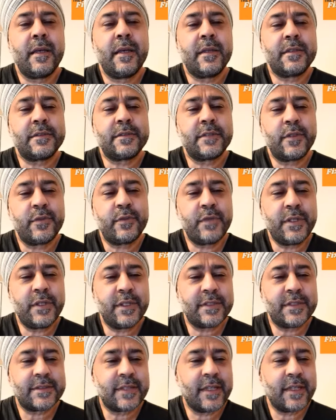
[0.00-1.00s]
So real
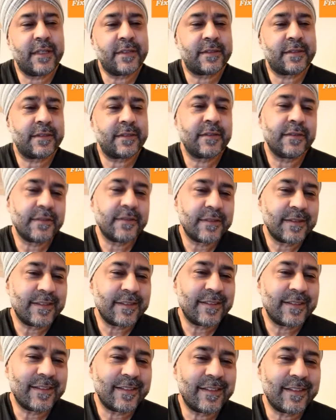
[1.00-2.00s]
estate
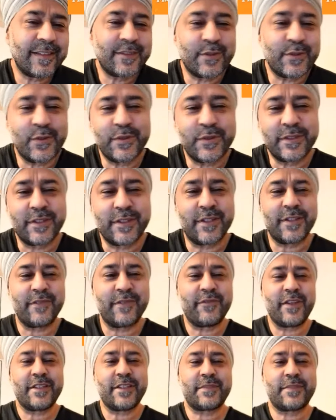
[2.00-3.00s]
is always a good
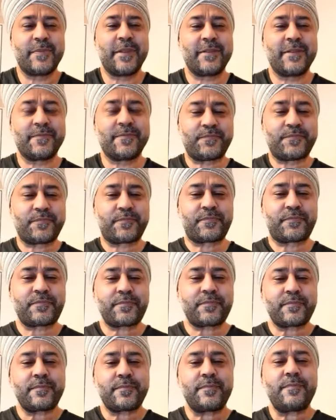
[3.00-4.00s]
investment.
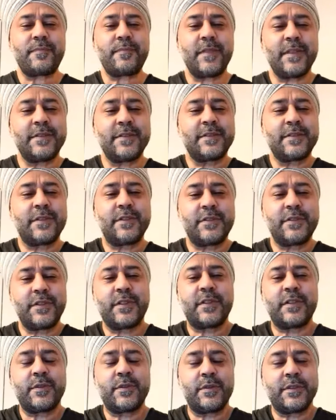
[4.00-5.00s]
So you
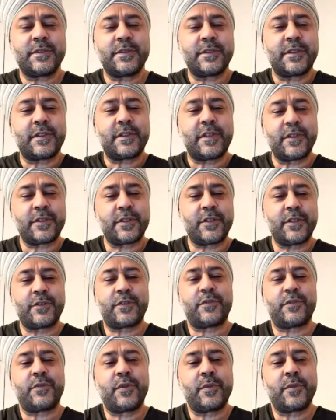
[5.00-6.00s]
can't go
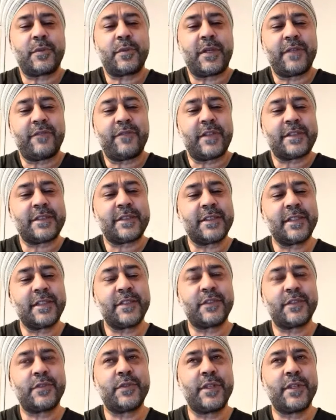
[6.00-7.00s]
too wrong by investing
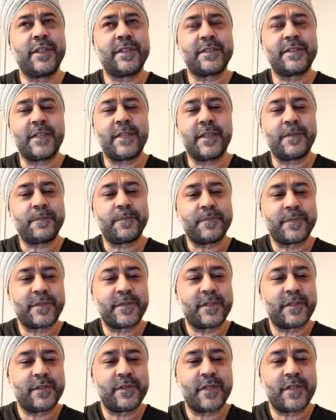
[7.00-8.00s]
into real estate.
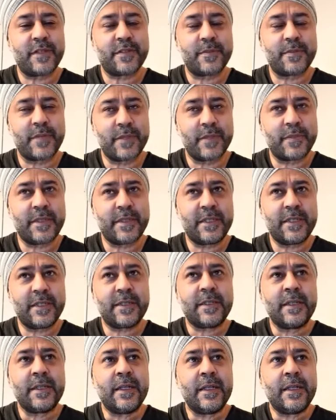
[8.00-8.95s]
So that's my opinion.